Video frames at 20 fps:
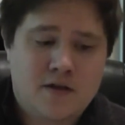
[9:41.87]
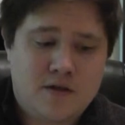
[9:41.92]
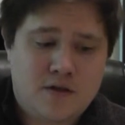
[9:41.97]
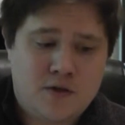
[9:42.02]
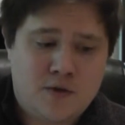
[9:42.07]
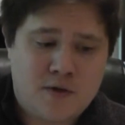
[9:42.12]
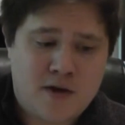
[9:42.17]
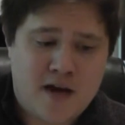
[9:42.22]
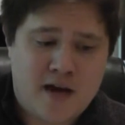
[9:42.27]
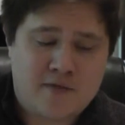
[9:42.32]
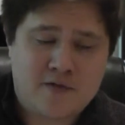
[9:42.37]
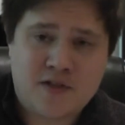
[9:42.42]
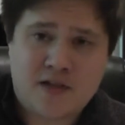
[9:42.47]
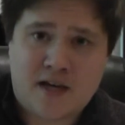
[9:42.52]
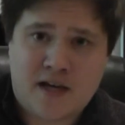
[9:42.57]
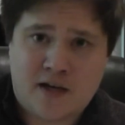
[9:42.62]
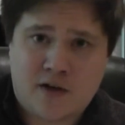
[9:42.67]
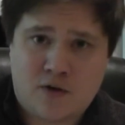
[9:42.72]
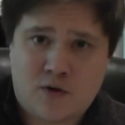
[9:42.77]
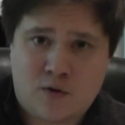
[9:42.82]
you have to
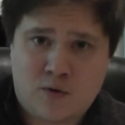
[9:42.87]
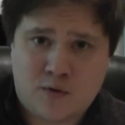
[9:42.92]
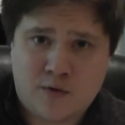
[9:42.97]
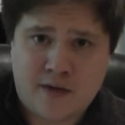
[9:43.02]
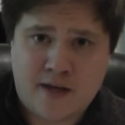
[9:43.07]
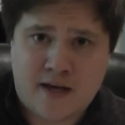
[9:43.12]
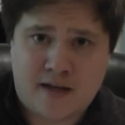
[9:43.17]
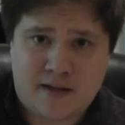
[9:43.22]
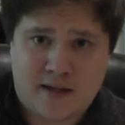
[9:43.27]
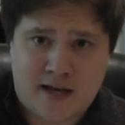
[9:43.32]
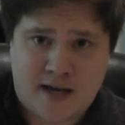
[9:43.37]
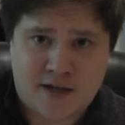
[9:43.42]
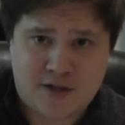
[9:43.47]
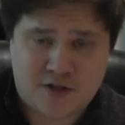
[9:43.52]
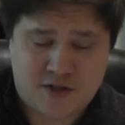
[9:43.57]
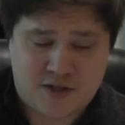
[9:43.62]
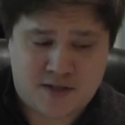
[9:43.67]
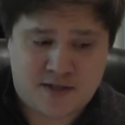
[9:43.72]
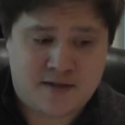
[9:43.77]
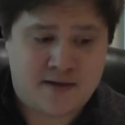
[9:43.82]
kind of hold that
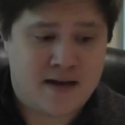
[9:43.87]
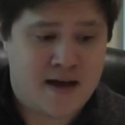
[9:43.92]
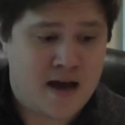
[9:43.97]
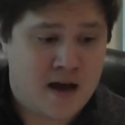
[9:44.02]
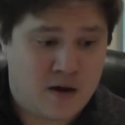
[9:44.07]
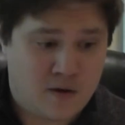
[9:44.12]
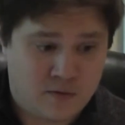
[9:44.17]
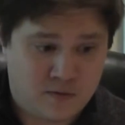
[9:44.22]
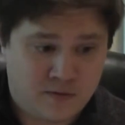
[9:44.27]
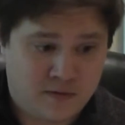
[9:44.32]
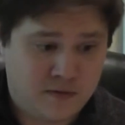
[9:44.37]
latch down,